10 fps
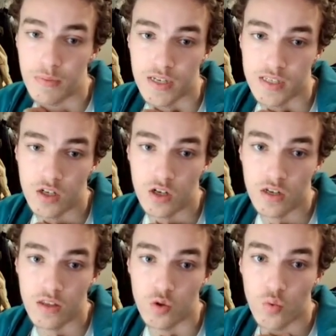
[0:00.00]
because here
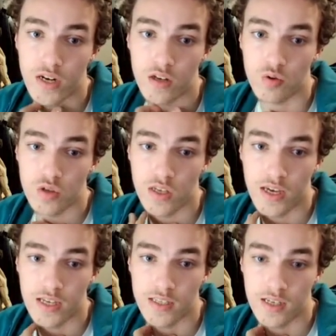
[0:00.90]
either white goes
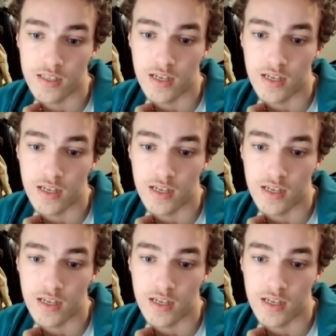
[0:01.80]
king e6